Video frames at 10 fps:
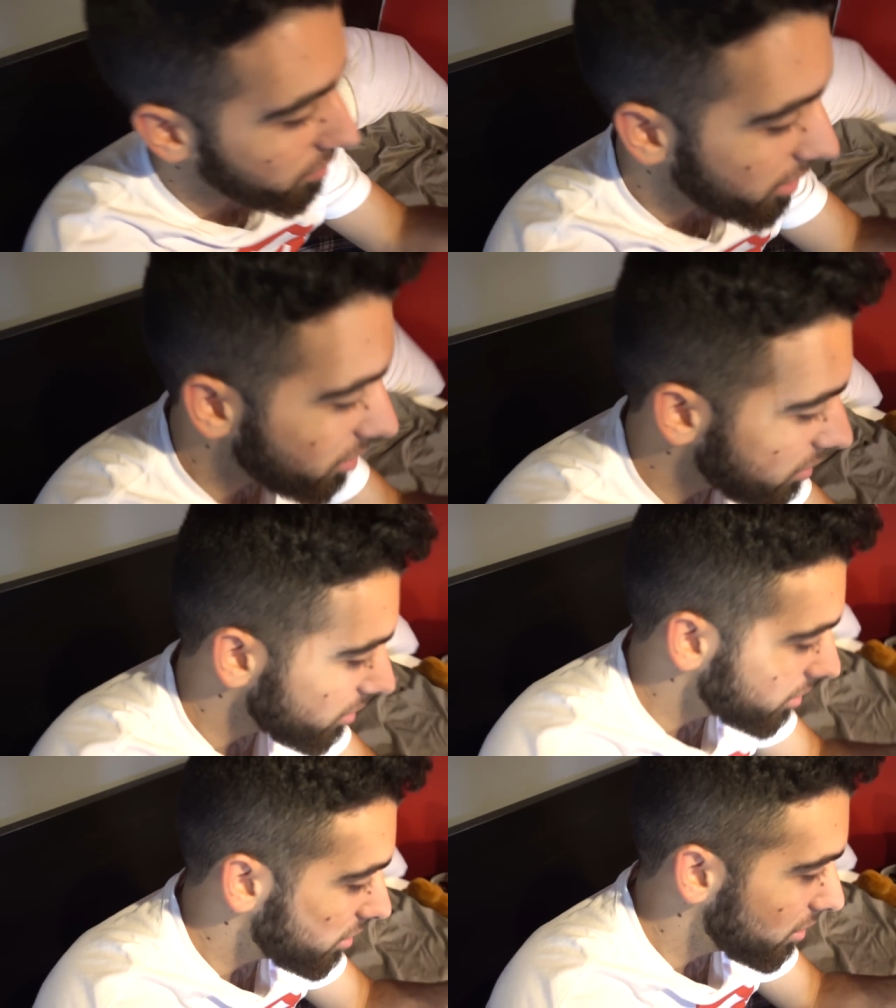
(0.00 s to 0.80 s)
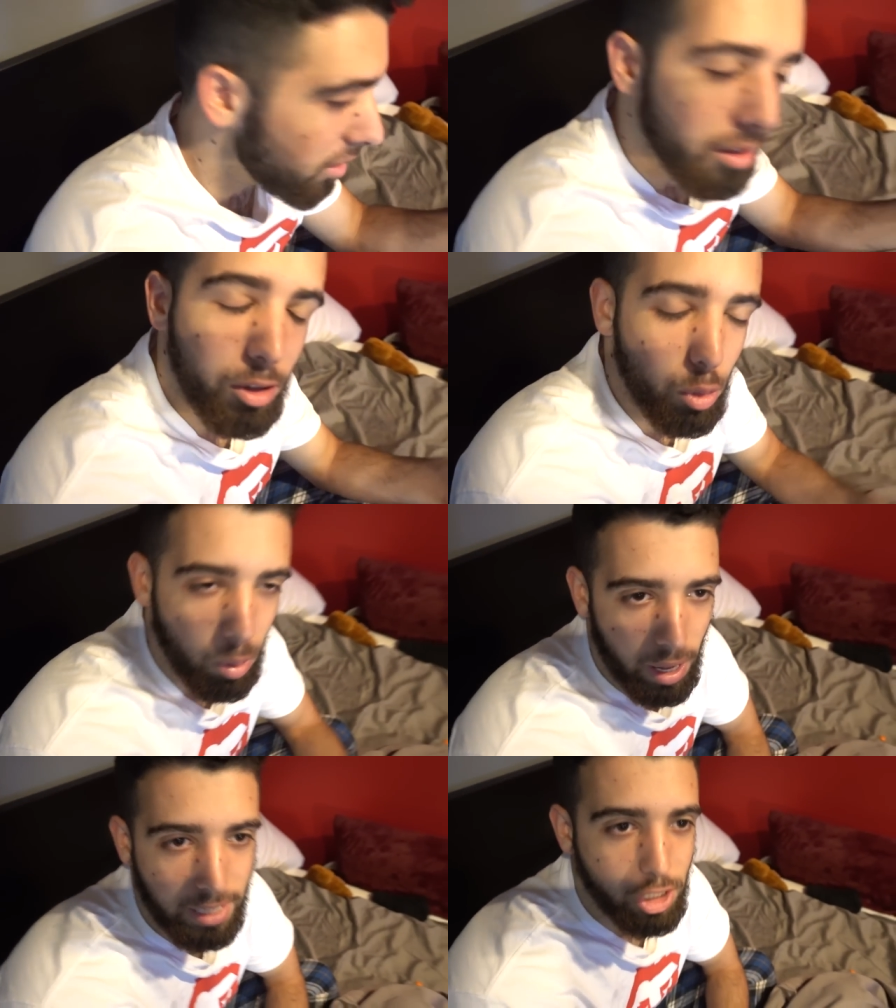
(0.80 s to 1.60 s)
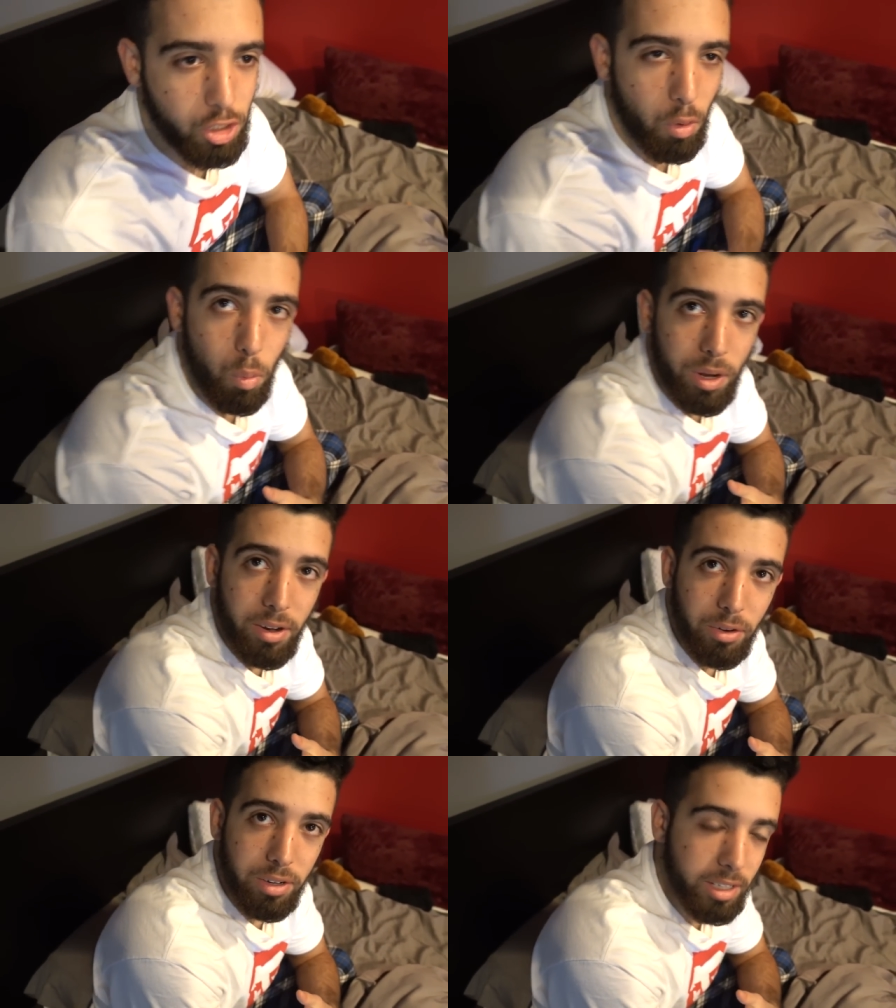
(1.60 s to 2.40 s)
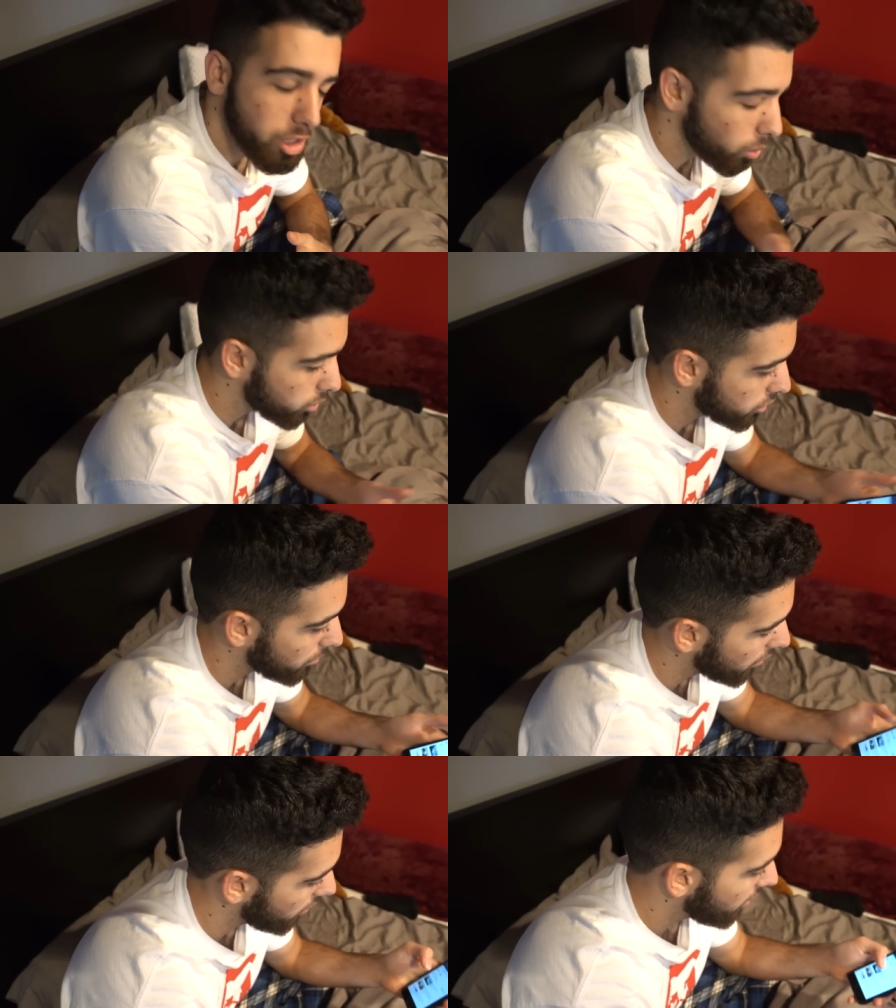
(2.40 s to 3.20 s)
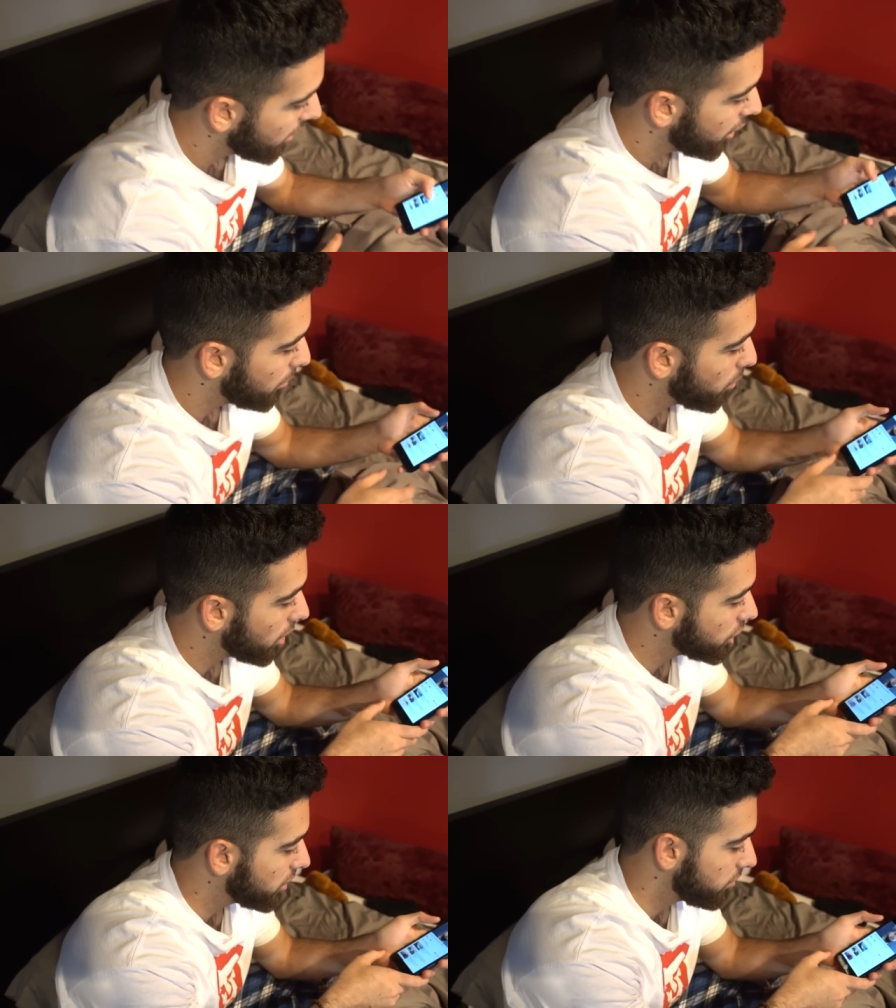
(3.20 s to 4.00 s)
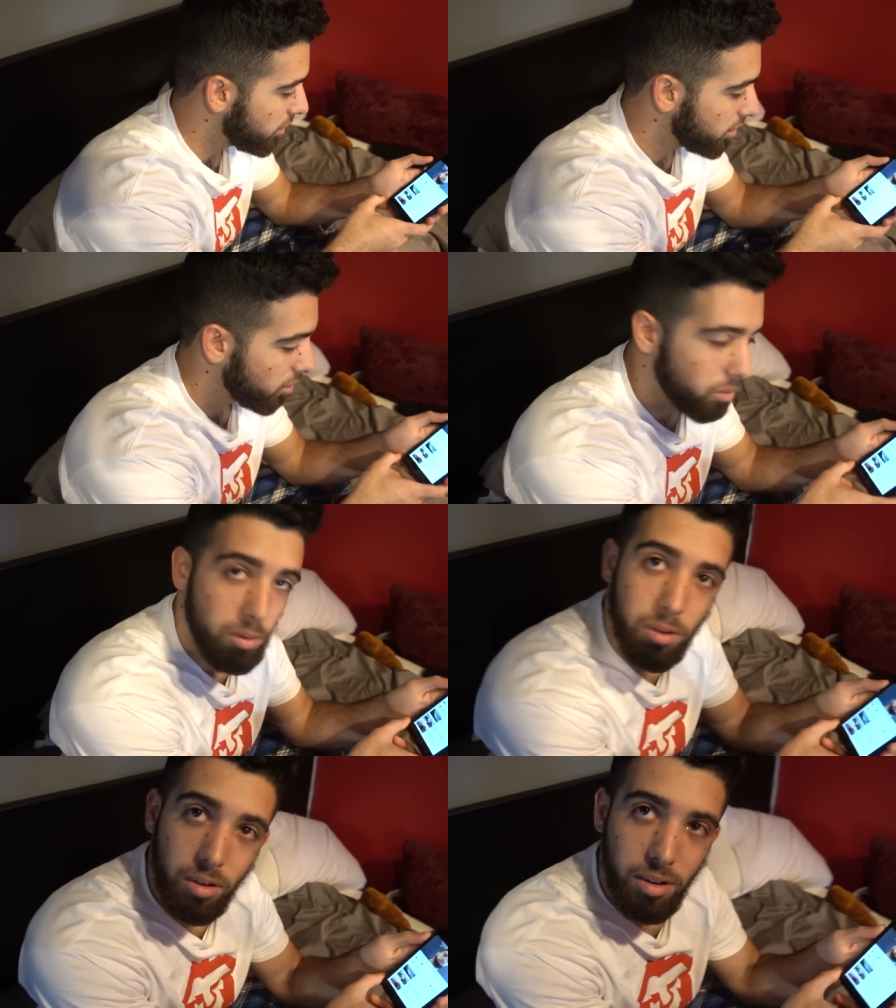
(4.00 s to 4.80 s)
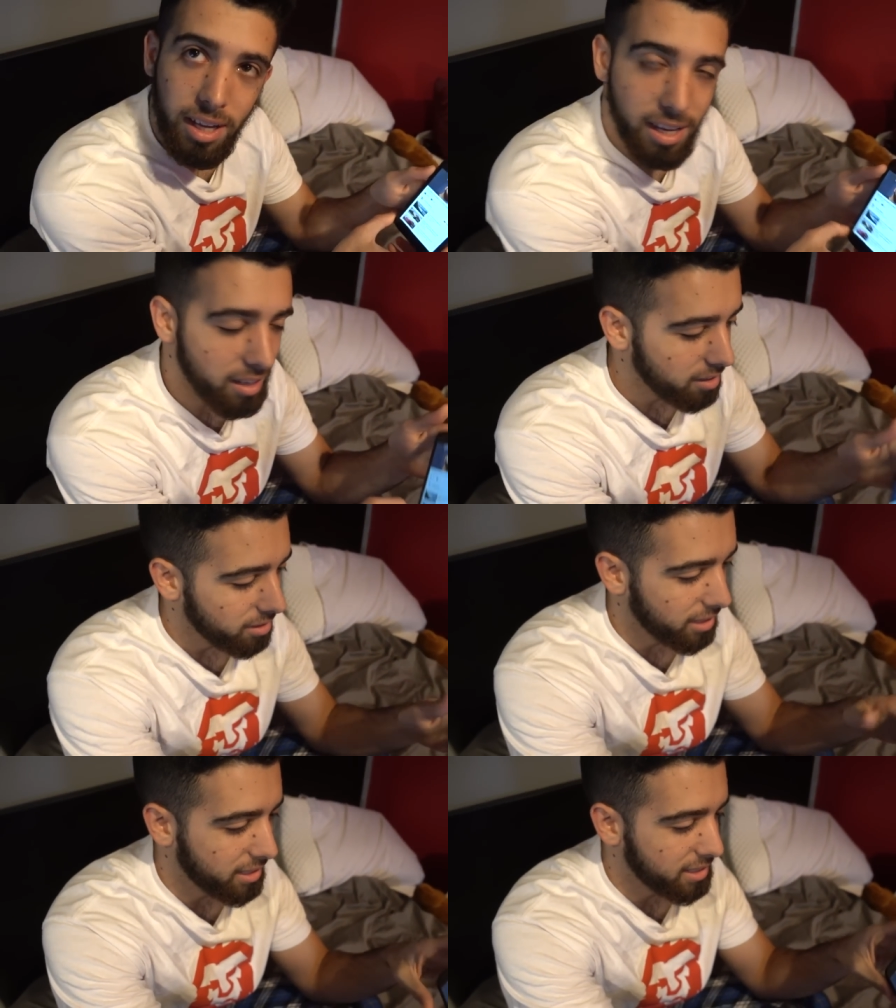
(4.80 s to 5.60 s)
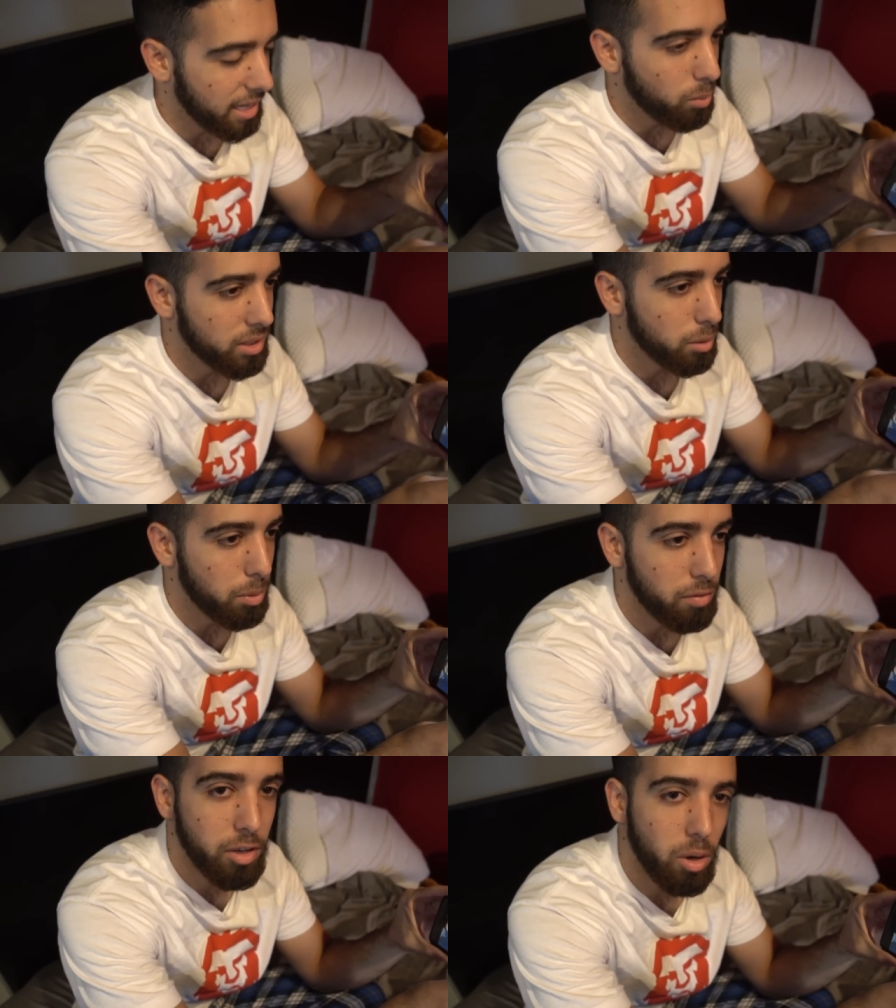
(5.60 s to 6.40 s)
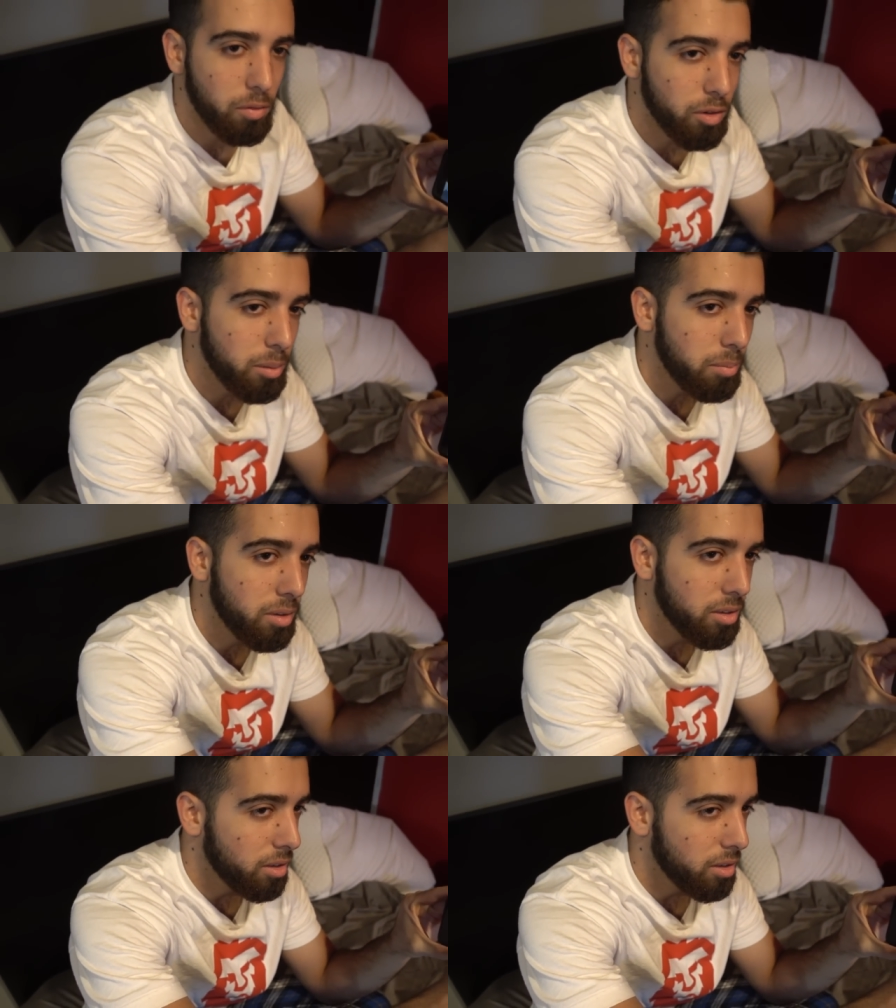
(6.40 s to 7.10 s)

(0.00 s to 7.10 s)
a video. Dude, it's so weird. He's so smart. He'll be watching a no, video, mm-hmm. okay? Like sideways. They'll put a video on for him.